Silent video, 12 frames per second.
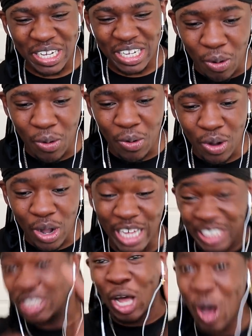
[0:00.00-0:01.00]
Who?
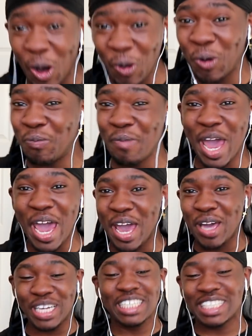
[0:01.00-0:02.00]
It's the old
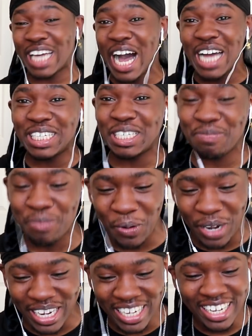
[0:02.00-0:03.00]
man. It's Gandhi,
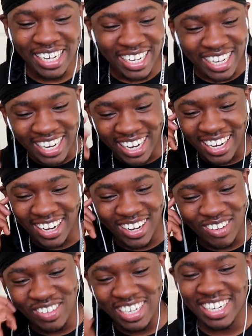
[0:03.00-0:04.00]
boy.
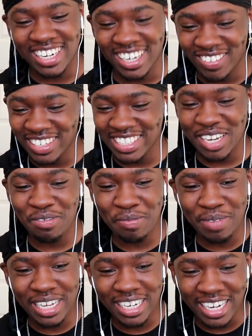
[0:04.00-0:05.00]
Oh, man. What's up with
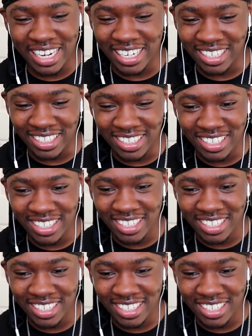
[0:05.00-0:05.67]
me and Gandhi?